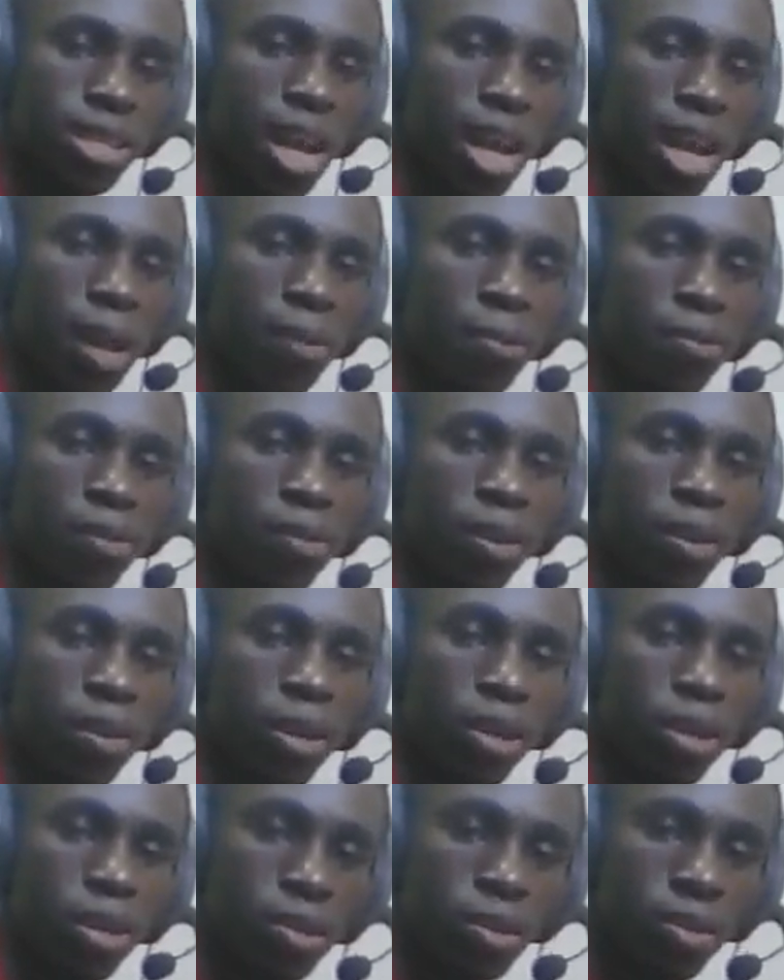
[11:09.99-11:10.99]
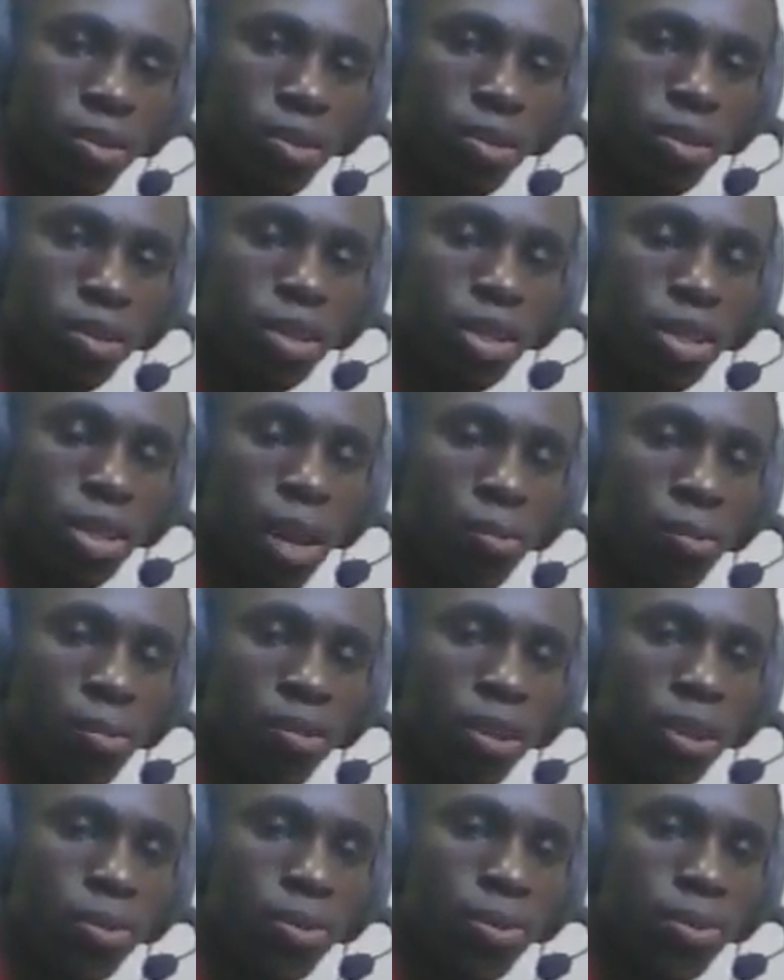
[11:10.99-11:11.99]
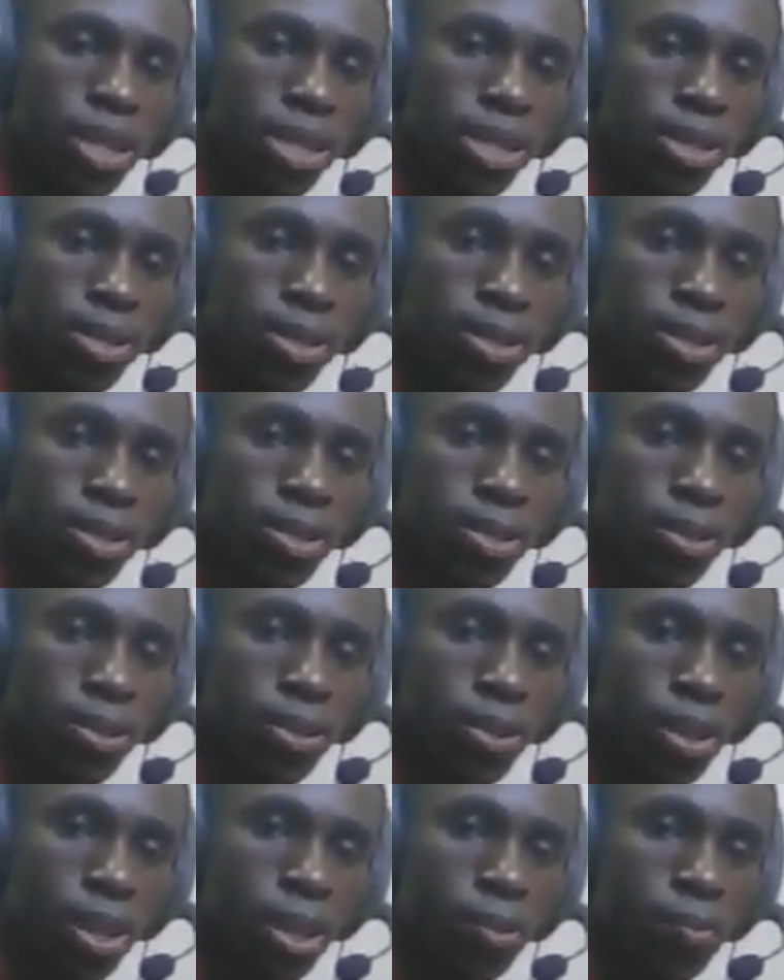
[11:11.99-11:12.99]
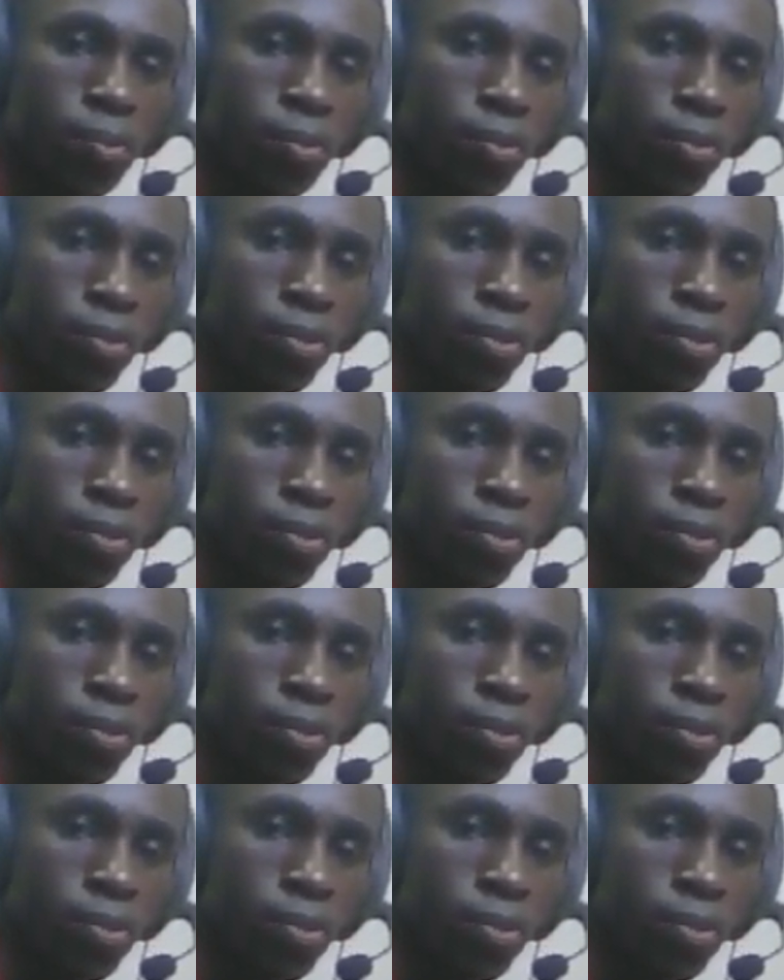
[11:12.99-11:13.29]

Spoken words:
I prefer doing this. Okay,